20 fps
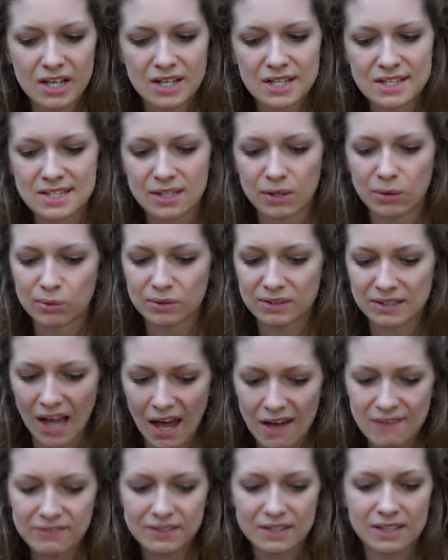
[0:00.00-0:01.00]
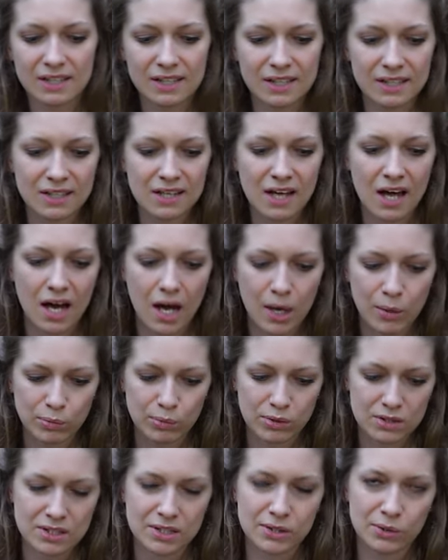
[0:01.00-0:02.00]
So definitely I
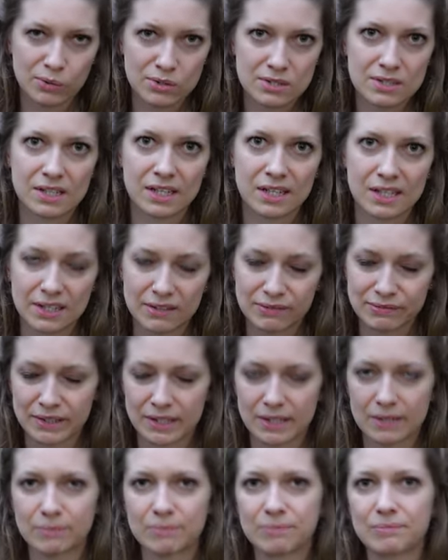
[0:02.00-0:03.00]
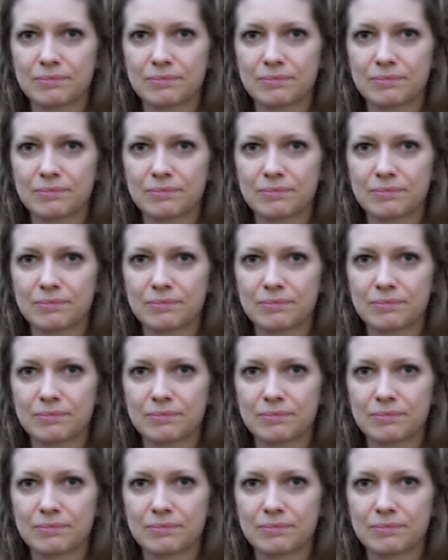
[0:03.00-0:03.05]
would use the Kieferle.